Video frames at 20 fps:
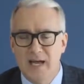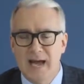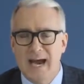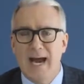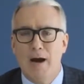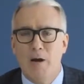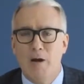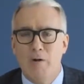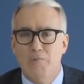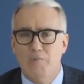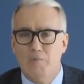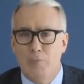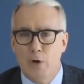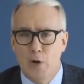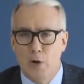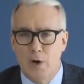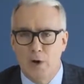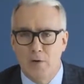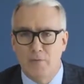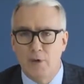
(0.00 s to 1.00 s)
Aaron
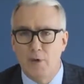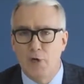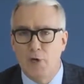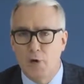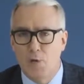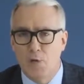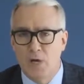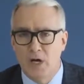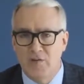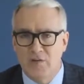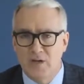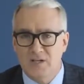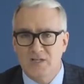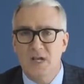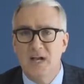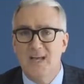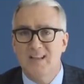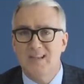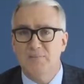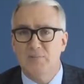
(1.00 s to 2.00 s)
Burr, the Know-Nothings,
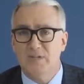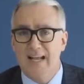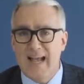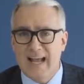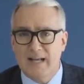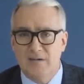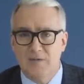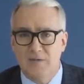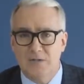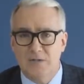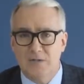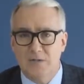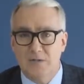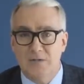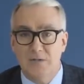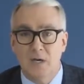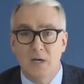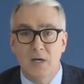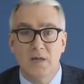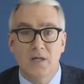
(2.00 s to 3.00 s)
the
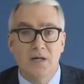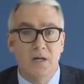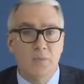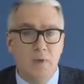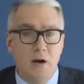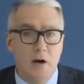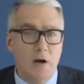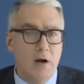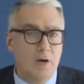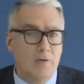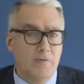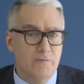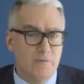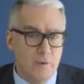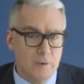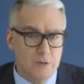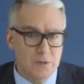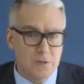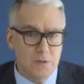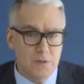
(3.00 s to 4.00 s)
Blacklisters, the America
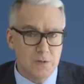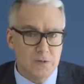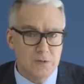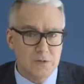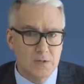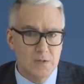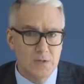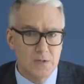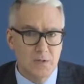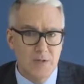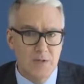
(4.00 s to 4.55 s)
Firsters,